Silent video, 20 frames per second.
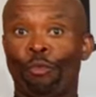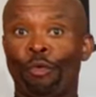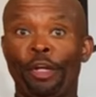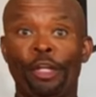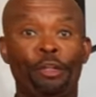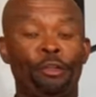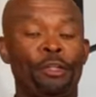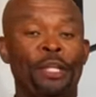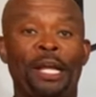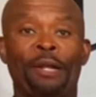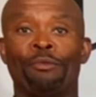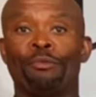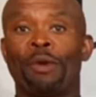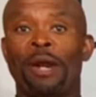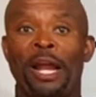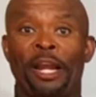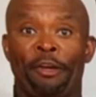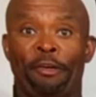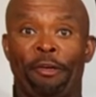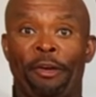reel that
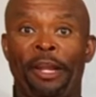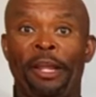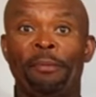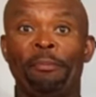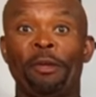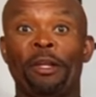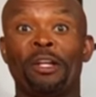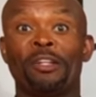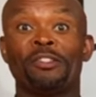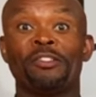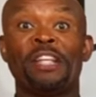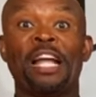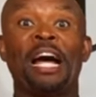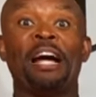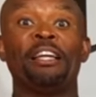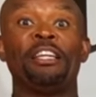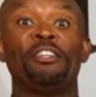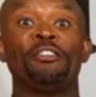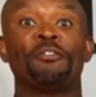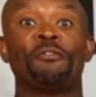rider in because
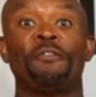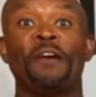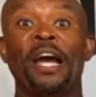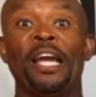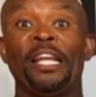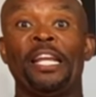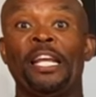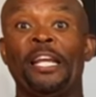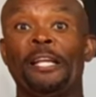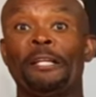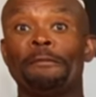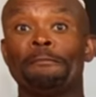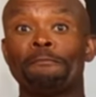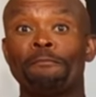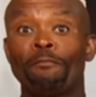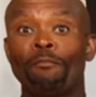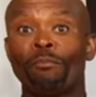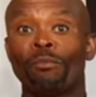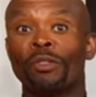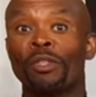now he's fighting
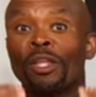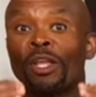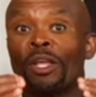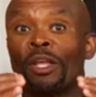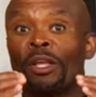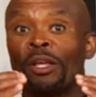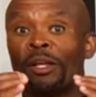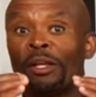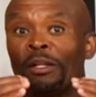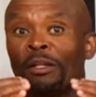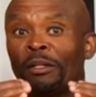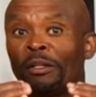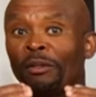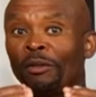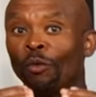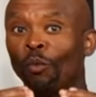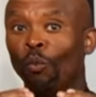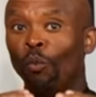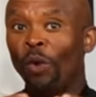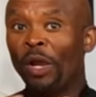
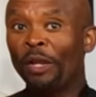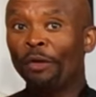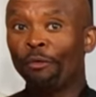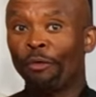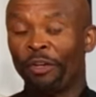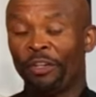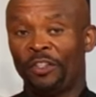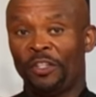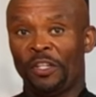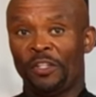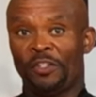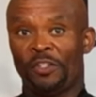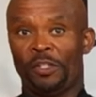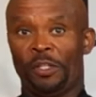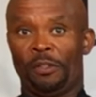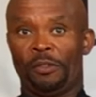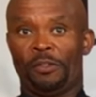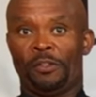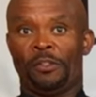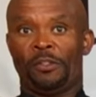wind
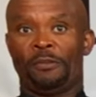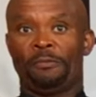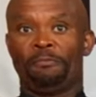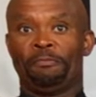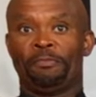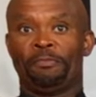resistance.